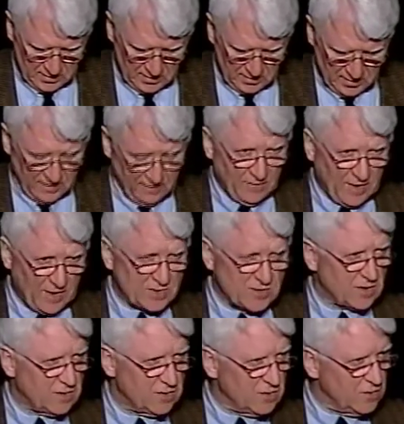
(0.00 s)
athletics
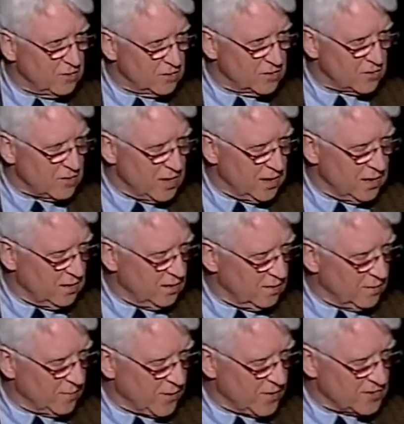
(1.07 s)
can do to train
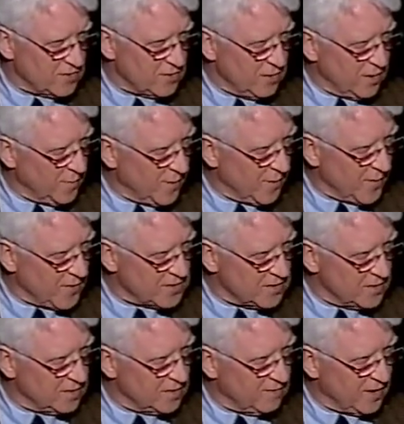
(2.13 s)
a person or help a person
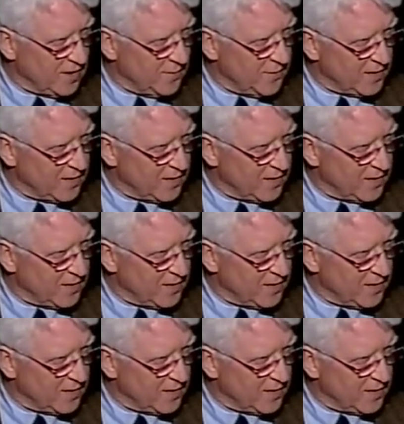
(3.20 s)
to develop the